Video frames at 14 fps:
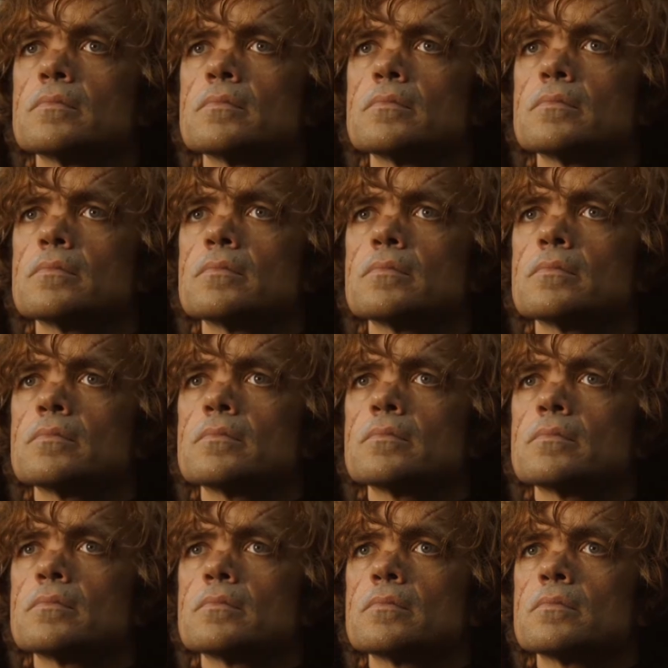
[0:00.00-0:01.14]

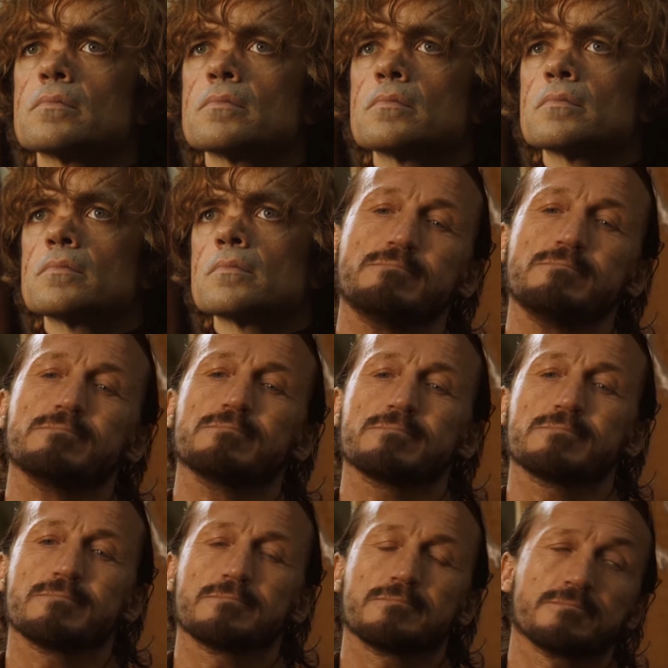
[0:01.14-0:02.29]

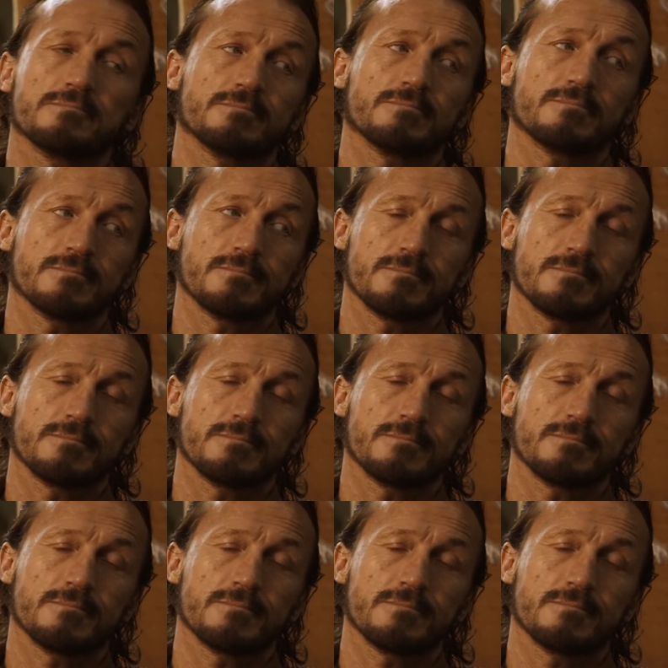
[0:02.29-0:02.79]
Nobody speaks.